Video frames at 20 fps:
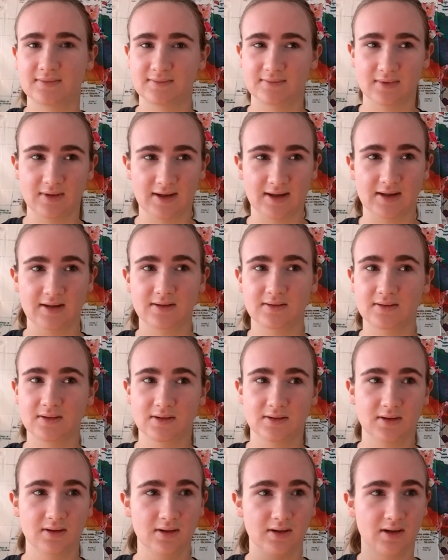like,
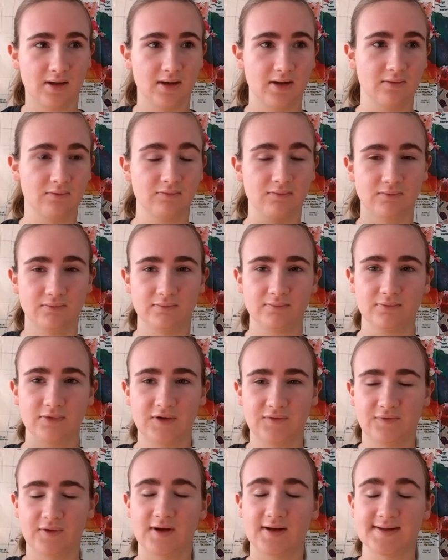
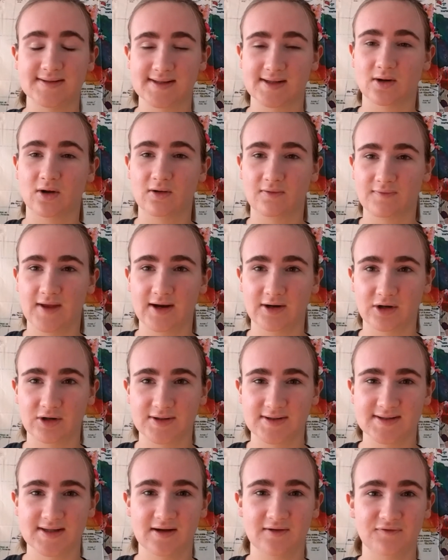refunds and all of that
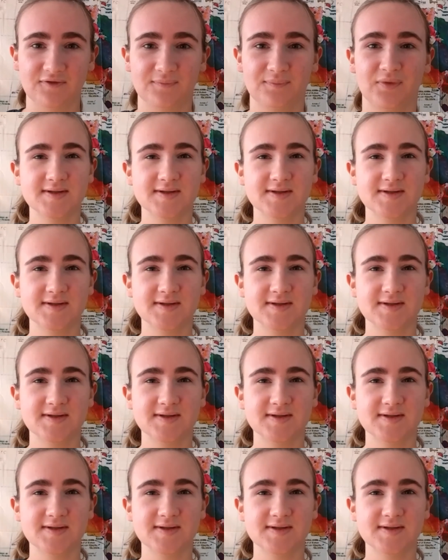good stuff.